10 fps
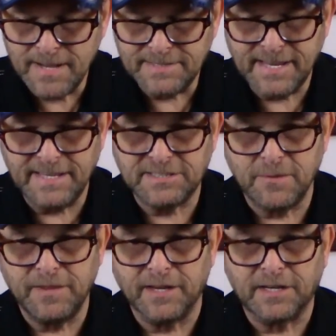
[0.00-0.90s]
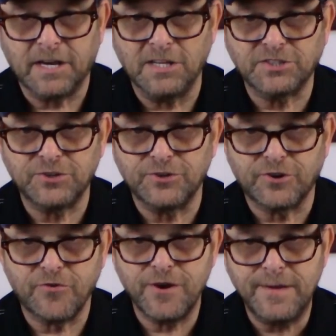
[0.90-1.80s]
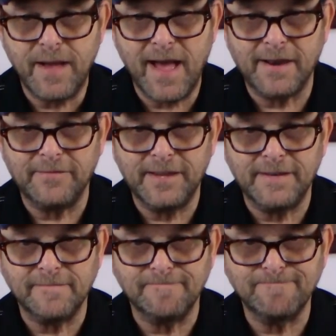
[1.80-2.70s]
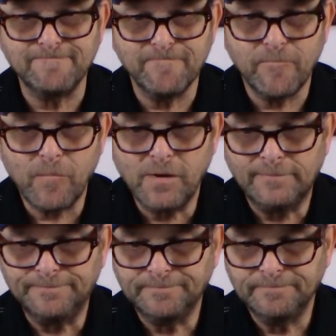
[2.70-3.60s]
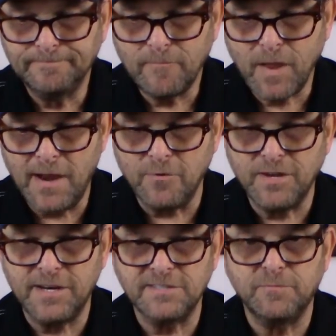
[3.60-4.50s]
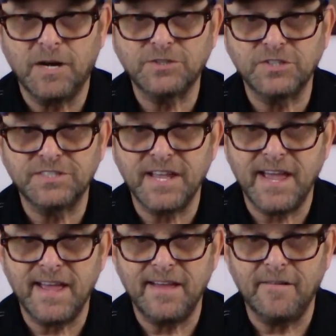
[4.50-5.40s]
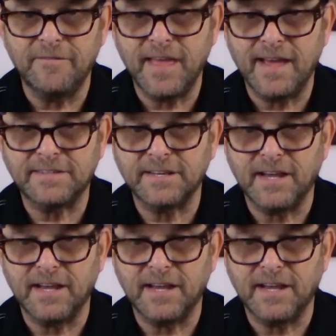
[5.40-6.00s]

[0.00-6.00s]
Take some of the custard cream out of it, and I don't get as much as that of that